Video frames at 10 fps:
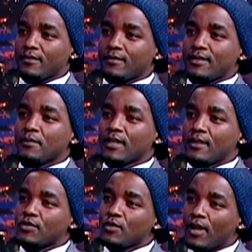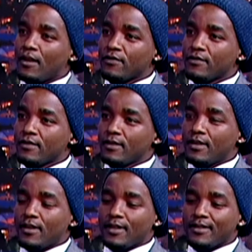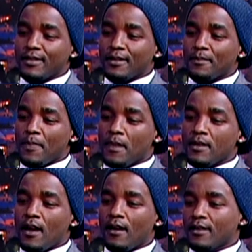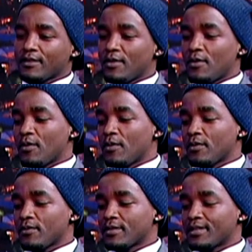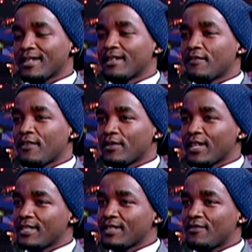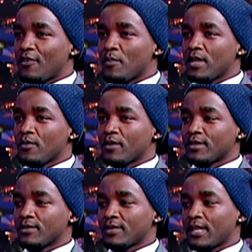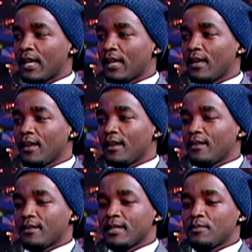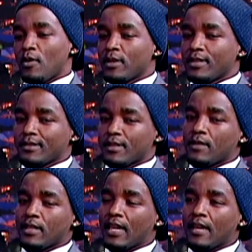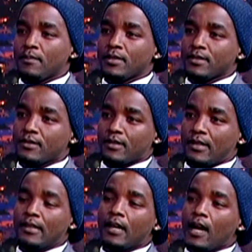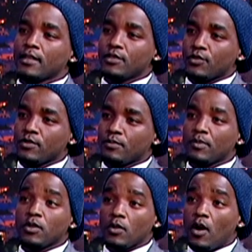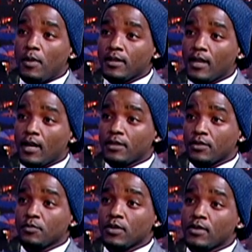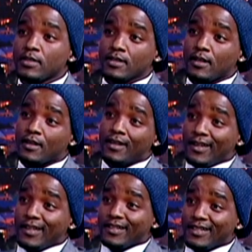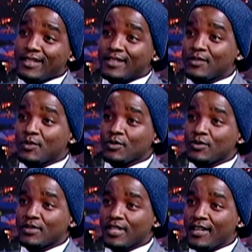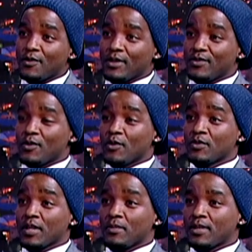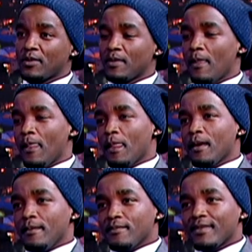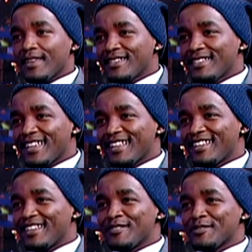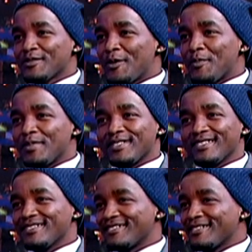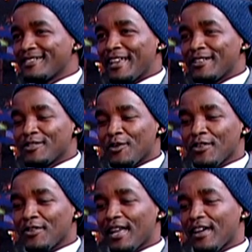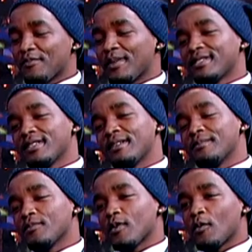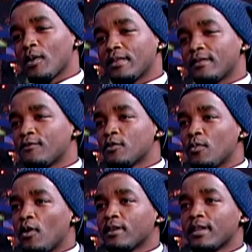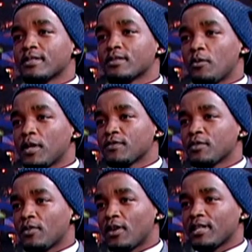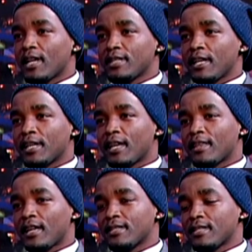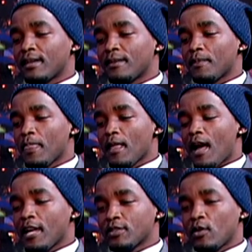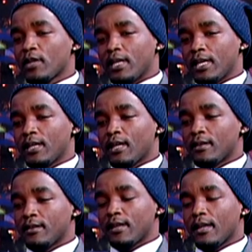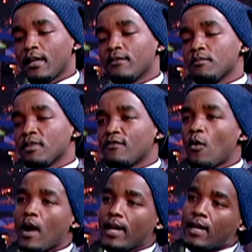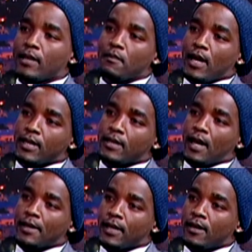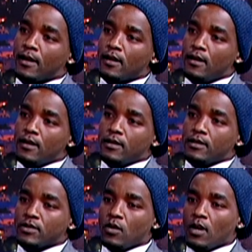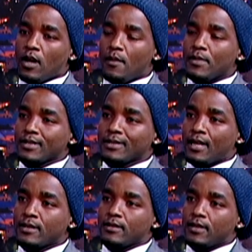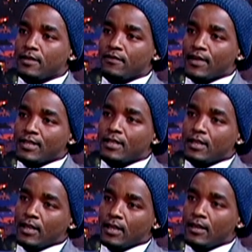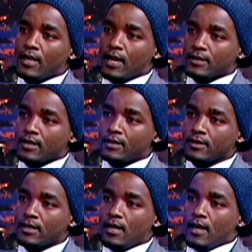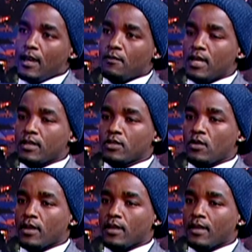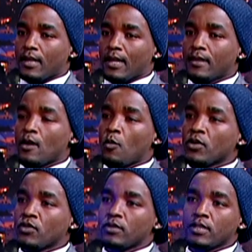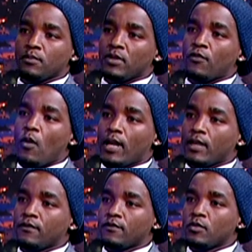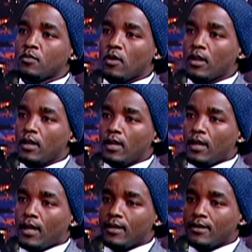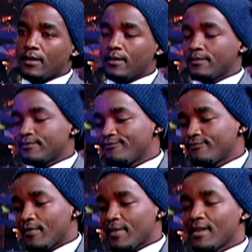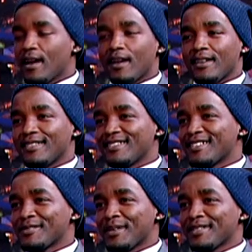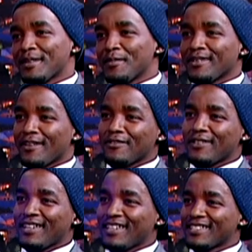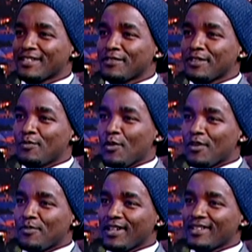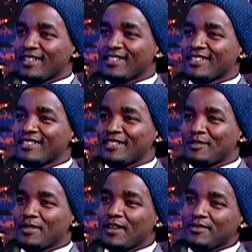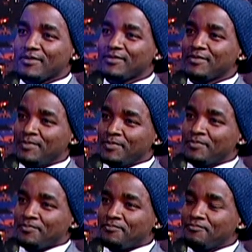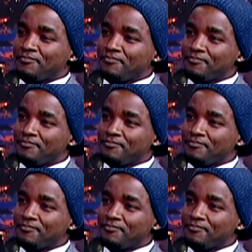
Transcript: something that you love. Mm. And um, yeah, so starting the foundation for me was to say, these boys, Southern Cape is in the garden route. People know about the garden route because it's the nicest route to take when you go to Cape Town. Exactly, you stop and uh. enjoy your life. But um, with football, there's so much football in that area that um, I saw the need that even before I end my career in soccer, I must start investing in the youngsters and making sure that they get the opportunity before I leave football. And um, yeah, and that's what is happening. I've got an under 17 boy playing in the national team now. Guys,